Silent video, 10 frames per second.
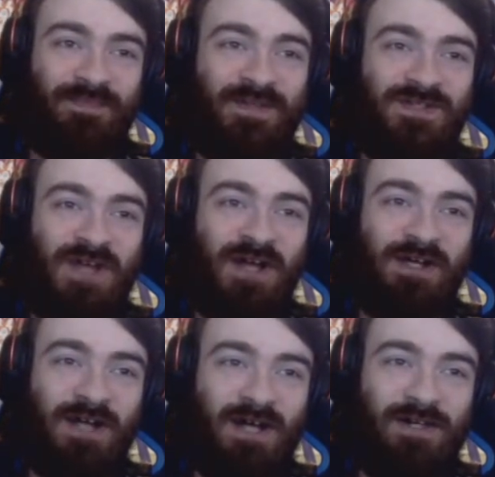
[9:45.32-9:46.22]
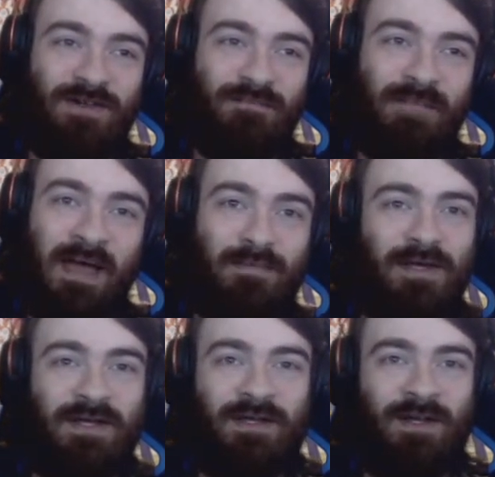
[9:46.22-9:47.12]
Starting a cult?
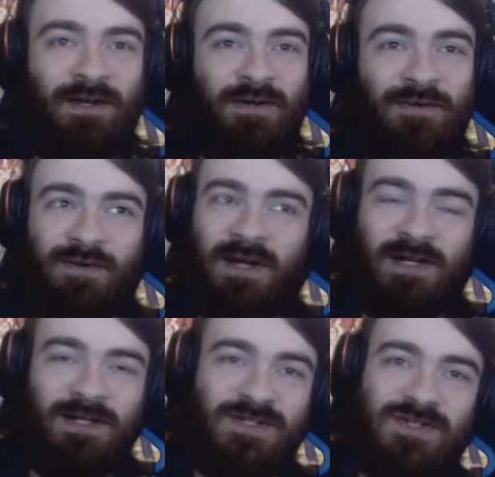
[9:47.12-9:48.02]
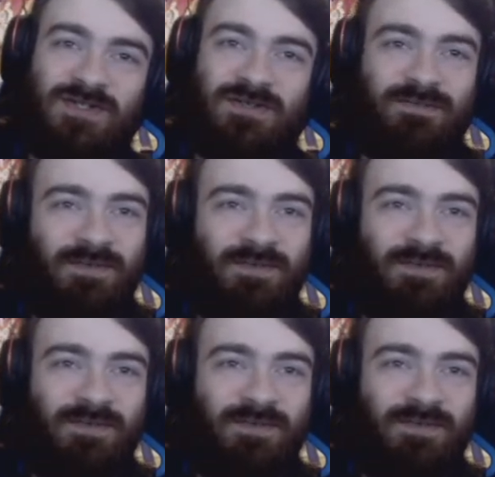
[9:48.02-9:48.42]
Maybe. You know, cults?